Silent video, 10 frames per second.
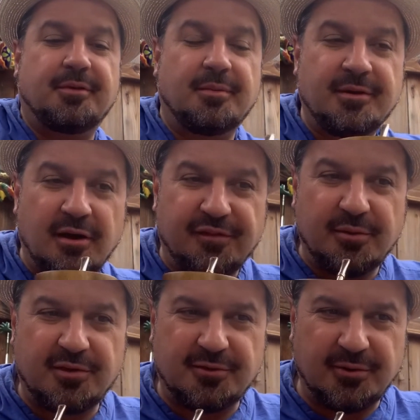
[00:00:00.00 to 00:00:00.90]
Now, if I
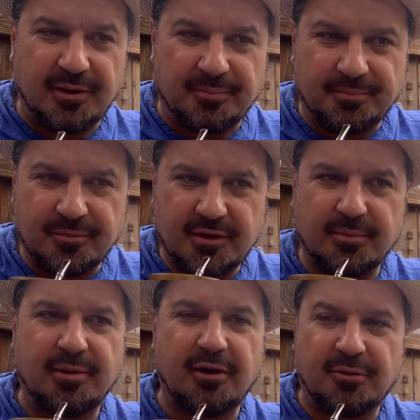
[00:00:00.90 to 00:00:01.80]
was to
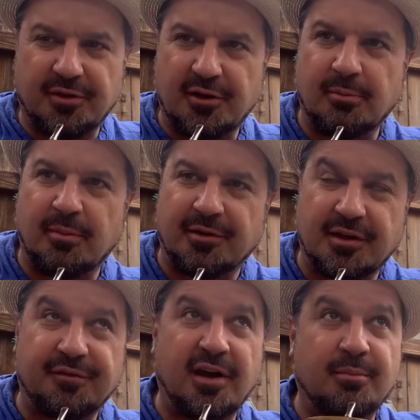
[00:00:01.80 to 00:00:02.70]
compare it with the yerba
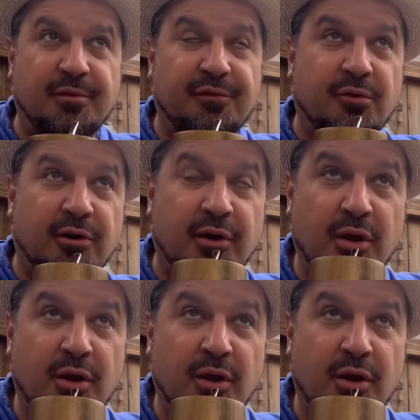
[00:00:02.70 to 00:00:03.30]
mate I've had before,